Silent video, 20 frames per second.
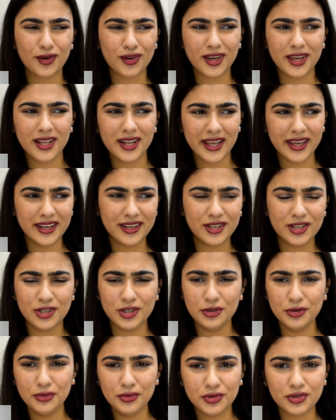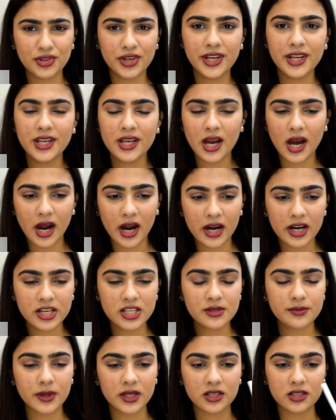okay, like 2-3
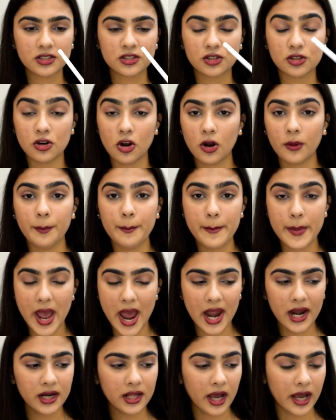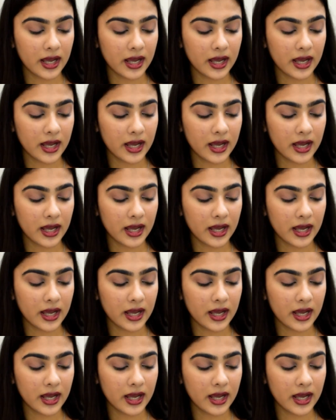hours, but it's not bad.